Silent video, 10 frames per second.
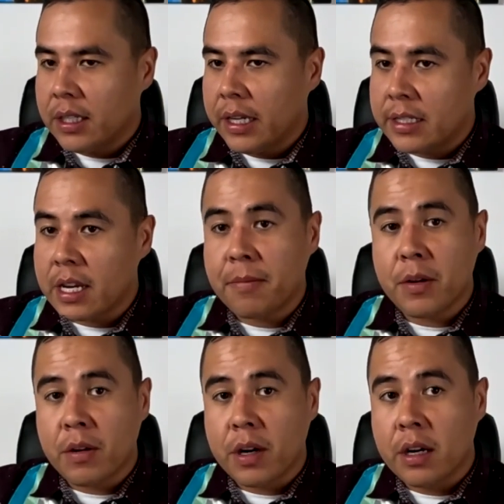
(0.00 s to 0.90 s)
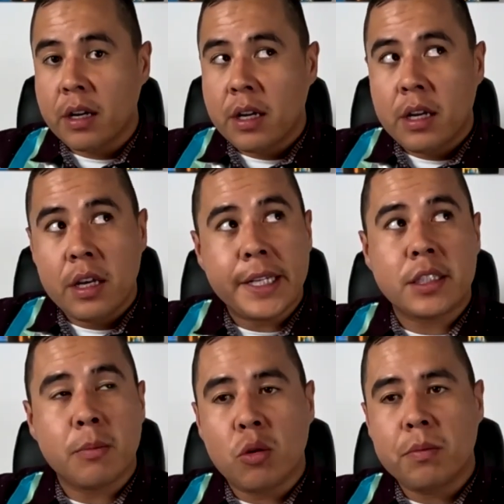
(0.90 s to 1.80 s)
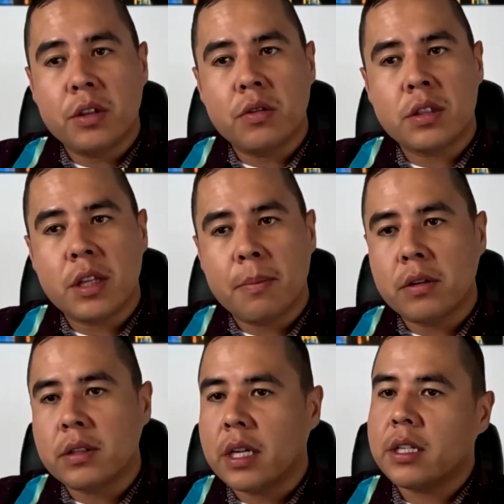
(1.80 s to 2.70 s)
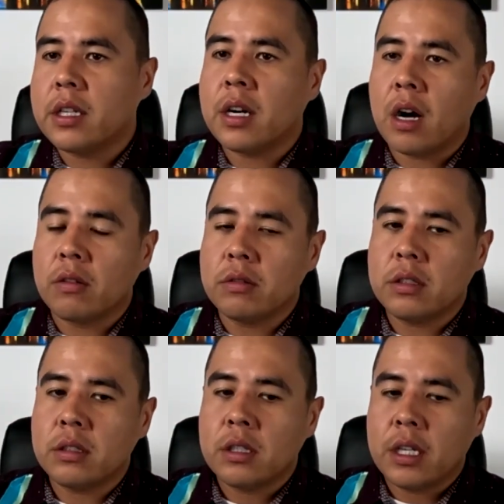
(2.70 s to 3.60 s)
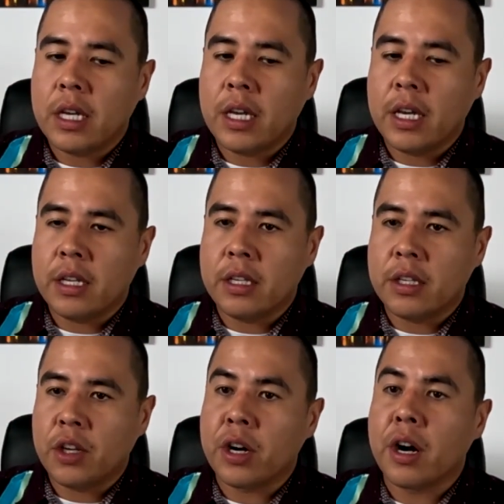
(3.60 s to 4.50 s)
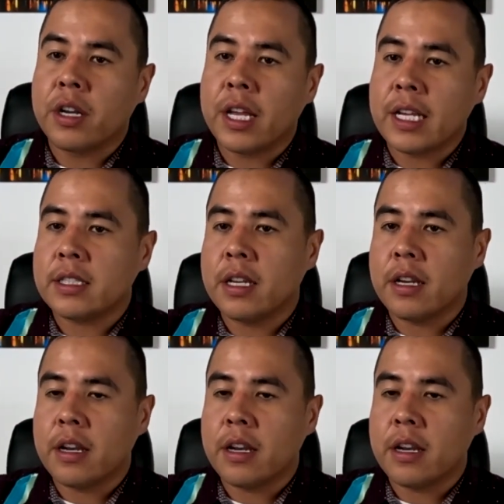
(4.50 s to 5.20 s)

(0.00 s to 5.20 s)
It's everywhere. It's the moment you step outside your house and you're tested at